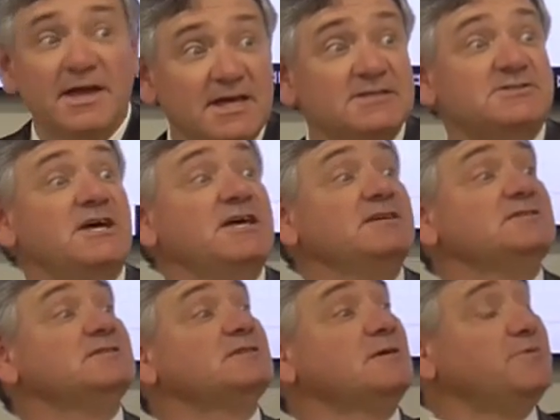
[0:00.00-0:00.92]
It
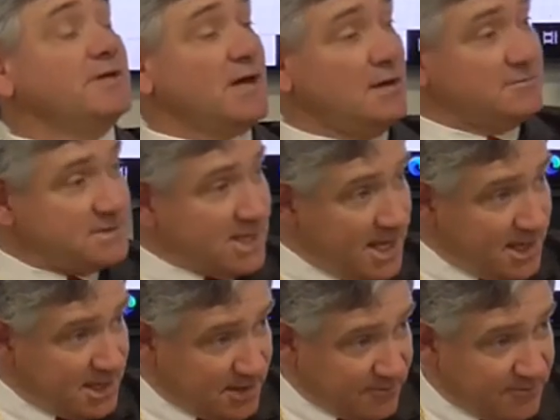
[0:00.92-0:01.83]
changes and becomes
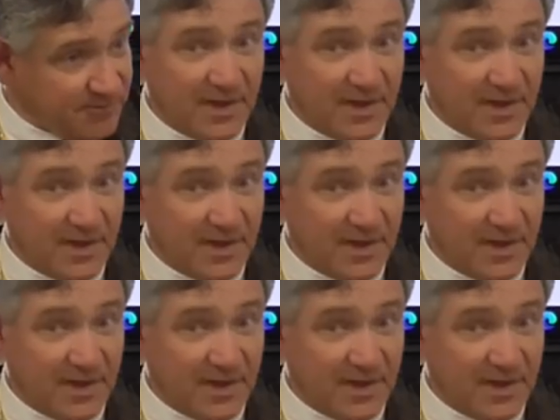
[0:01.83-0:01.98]
negative.